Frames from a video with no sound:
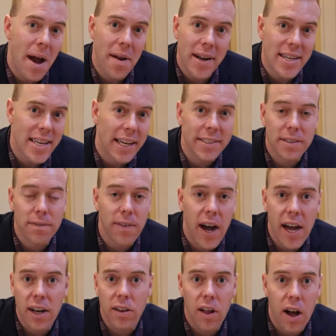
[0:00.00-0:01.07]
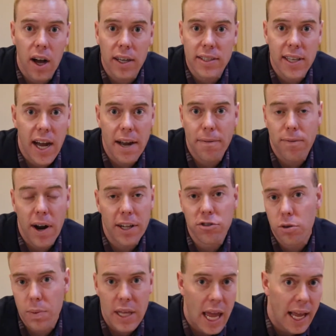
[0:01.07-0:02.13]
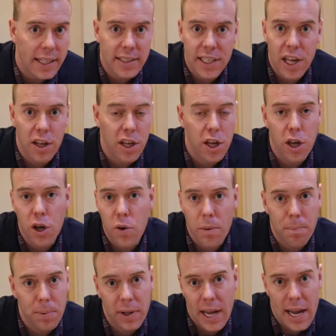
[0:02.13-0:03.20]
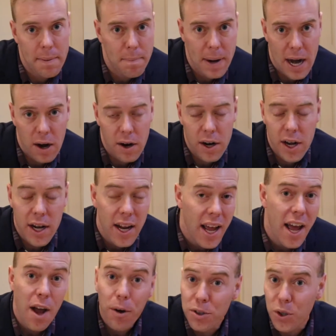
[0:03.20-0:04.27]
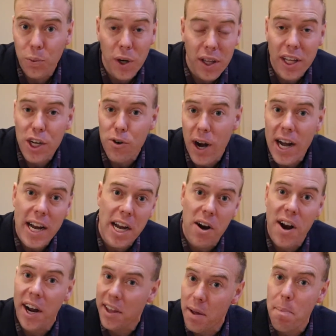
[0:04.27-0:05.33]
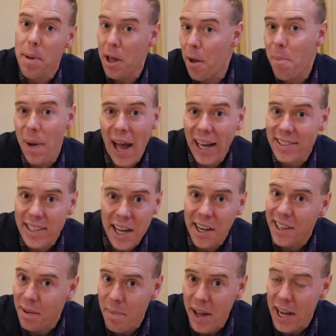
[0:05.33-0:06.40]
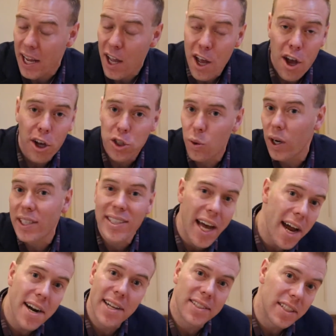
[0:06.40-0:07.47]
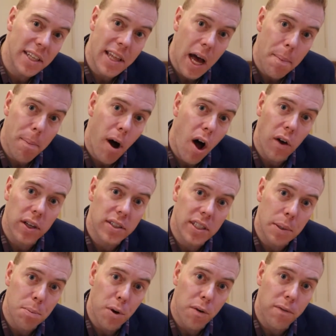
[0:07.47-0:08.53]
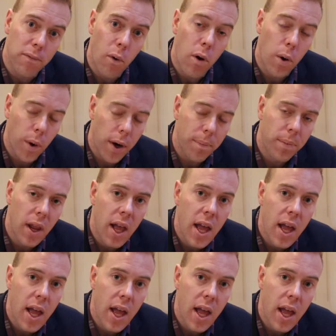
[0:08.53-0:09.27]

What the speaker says: down and testified alongside friends from the ACLU and Planned Parenthood. It was a really great hearing, and the bill passed out of committee. So we're excited to see that policy move forward.